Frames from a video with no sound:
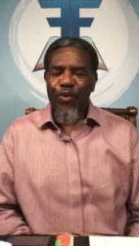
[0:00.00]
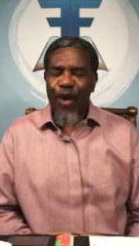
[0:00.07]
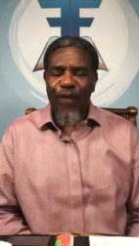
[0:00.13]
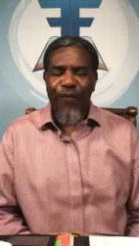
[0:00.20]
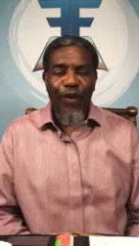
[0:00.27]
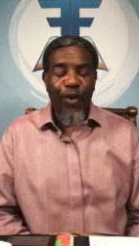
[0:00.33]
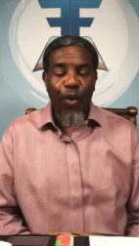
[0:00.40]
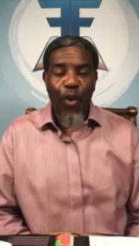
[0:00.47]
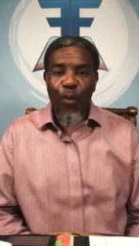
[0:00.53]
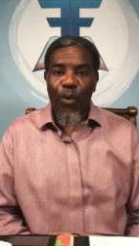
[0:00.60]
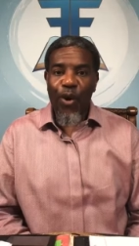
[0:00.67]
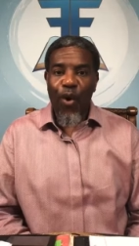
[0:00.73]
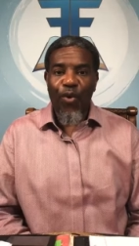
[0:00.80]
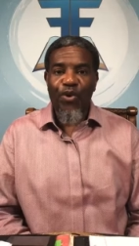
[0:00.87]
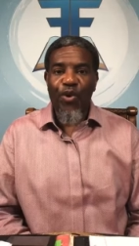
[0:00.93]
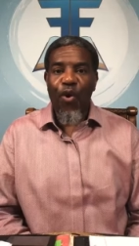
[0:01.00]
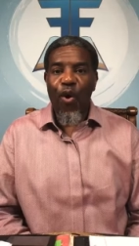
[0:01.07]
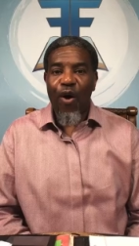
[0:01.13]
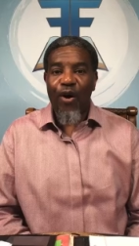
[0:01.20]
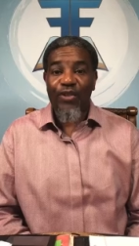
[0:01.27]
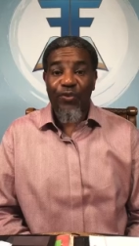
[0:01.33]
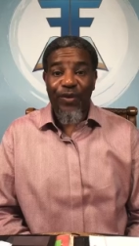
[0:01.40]
You love the Lord with all your
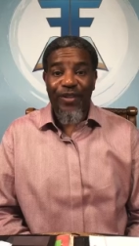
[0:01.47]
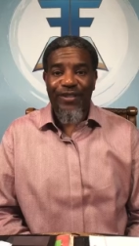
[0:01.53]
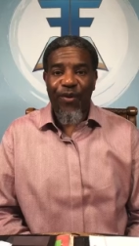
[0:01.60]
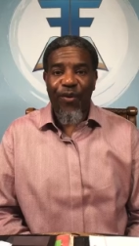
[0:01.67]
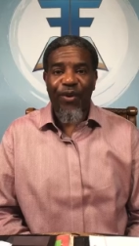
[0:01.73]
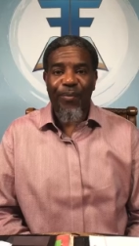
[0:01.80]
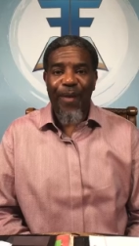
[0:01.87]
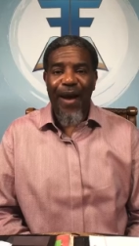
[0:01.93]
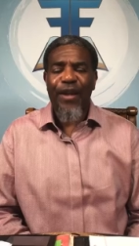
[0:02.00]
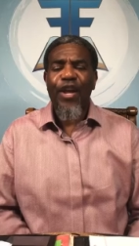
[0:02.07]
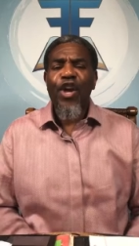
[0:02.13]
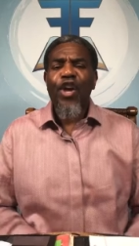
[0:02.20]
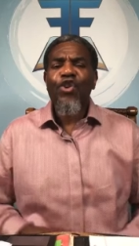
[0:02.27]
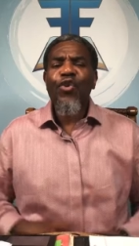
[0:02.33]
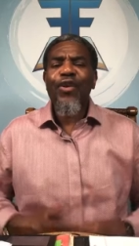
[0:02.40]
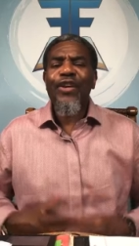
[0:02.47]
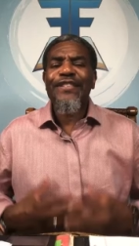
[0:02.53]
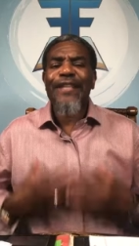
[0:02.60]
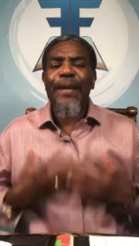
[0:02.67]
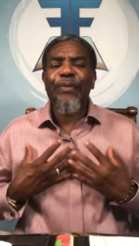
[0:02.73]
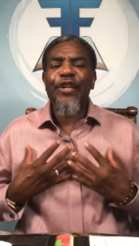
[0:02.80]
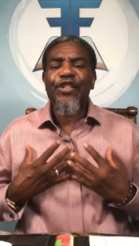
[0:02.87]
heart, strength, soul, and might. You
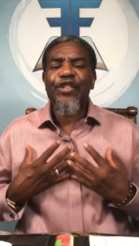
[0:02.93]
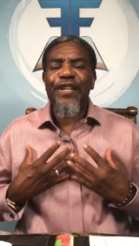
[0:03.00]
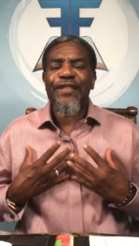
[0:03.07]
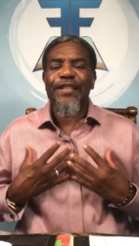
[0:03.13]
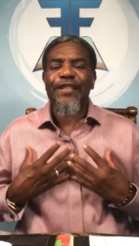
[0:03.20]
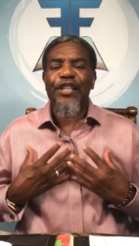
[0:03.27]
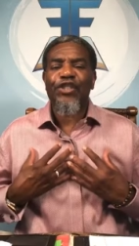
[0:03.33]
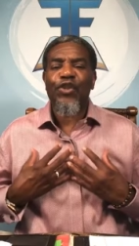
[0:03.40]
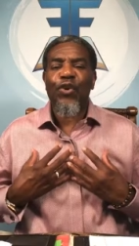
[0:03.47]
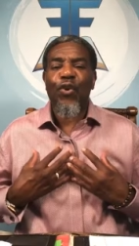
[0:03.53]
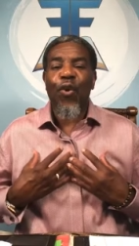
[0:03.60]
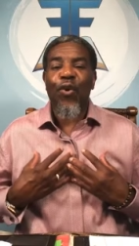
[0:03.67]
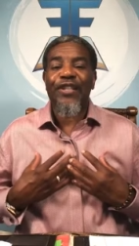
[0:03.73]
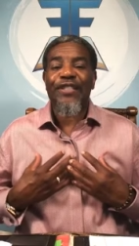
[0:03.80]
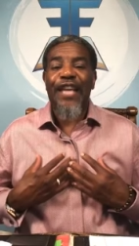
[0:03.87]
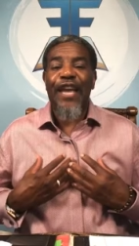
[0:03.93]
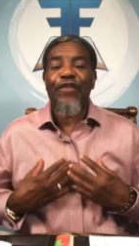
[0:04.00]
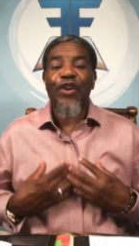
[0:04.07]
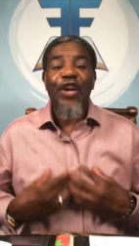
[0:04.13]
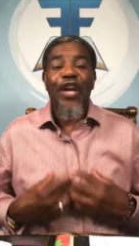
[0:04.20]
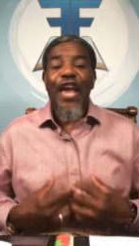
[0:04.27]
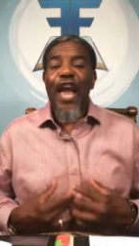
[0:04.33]
accepted Jesus as your Lord and
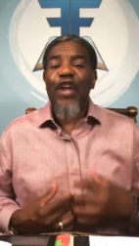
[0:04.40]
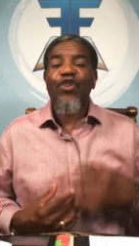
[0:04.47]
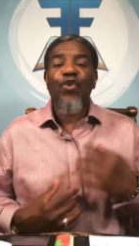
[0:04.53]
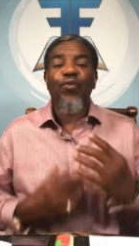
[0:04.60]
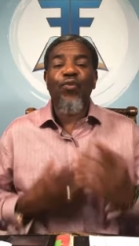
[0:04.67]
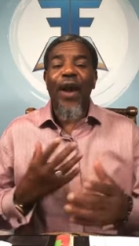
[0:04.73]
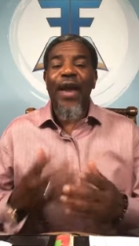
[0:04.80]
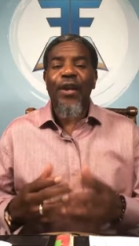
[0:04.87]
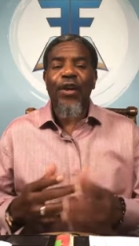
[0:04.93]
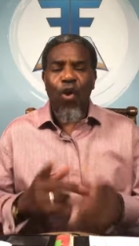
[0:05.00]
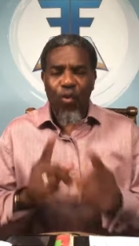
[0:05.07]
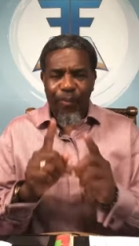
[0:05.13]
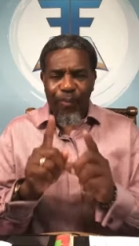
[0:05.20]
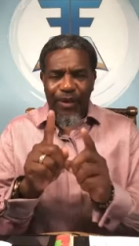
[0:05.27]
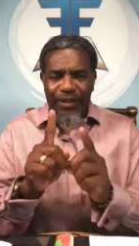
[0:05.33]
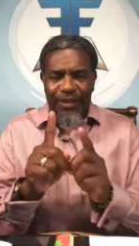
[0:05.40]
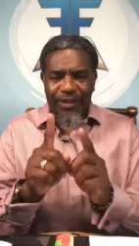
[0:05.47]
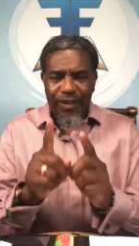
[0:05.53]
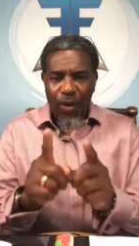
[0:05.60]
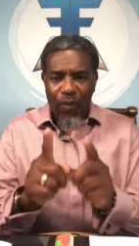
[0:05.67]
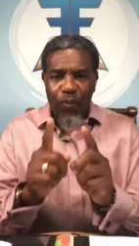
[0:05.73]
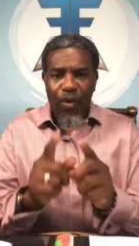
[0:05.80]
Savior, and you ran on, but
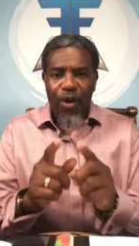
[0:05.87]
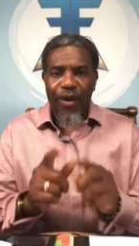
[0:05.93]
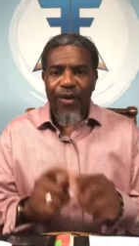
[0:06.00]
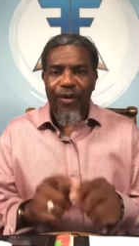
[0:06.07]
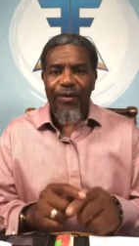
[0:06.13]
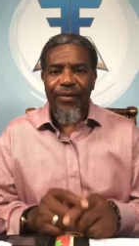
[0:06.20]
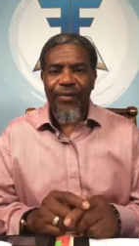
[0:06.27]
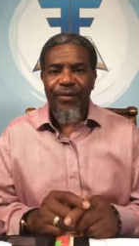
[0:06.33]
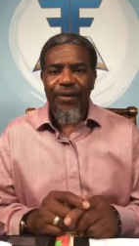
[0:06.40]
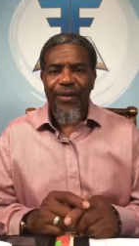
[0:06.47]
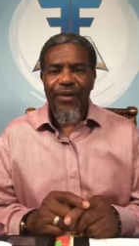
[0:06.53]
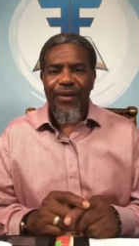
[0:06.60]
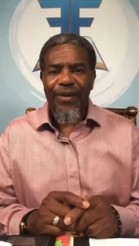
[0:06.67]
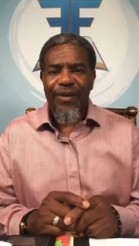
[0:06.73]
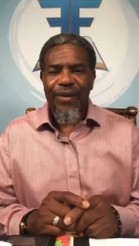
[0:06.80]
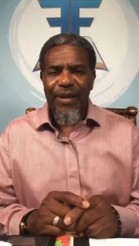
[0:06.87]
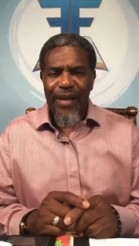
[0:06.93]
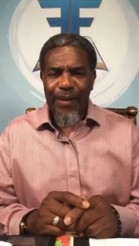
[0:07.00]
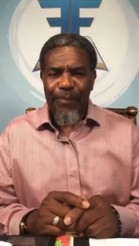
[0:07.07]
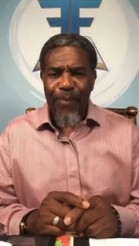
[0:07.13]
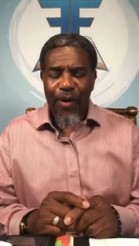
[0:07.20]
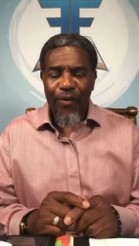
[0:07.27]
somewhere
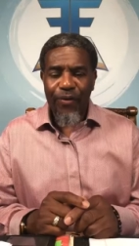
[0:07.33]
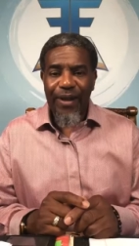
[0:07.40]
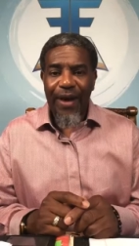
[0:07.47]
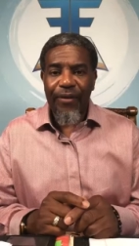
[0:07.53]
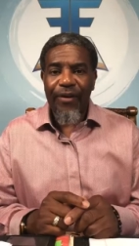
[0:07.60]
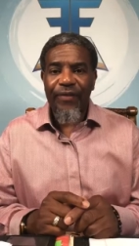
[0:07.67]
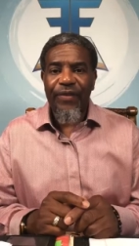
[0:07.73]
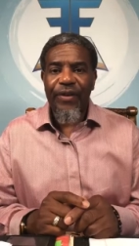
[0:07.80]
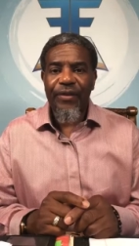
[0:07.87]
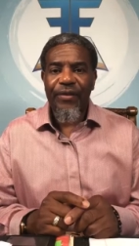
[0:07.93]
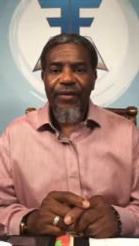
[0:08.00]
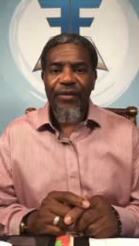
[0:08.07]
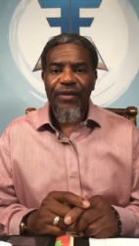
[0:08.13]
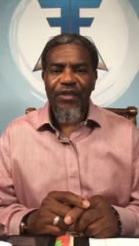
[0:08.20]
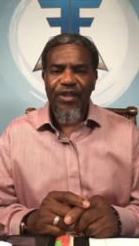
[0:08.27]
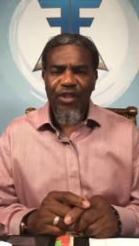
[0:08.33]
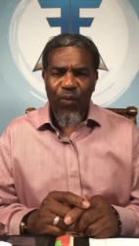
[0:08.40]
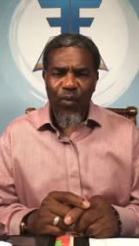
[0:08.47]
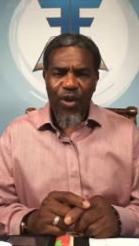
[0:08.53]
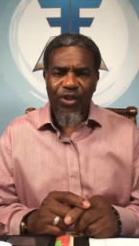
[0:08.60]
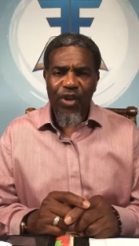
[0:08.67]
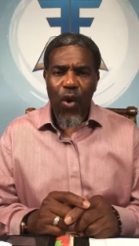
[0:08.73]
it burned out of you.
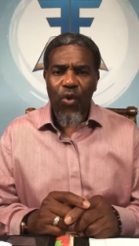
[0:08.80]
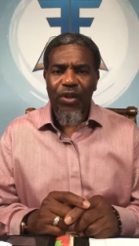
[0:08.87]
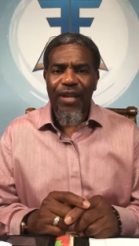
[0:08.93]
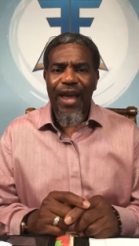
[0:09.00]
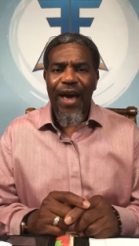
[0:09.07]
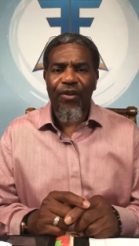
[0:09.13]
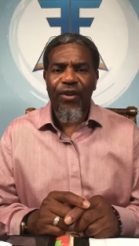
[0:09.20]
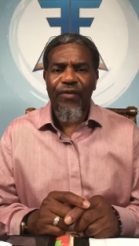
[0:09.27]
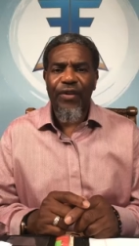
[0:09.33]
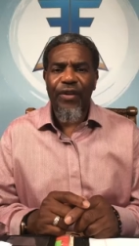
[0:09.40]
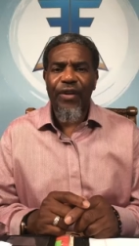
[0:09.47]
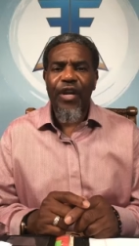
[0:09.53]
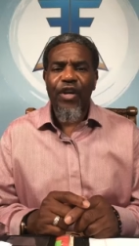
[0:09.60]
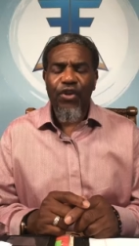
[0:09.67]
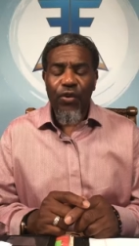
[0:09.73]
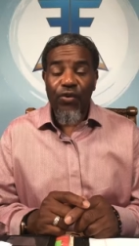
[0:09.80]
Someone talked it out of you.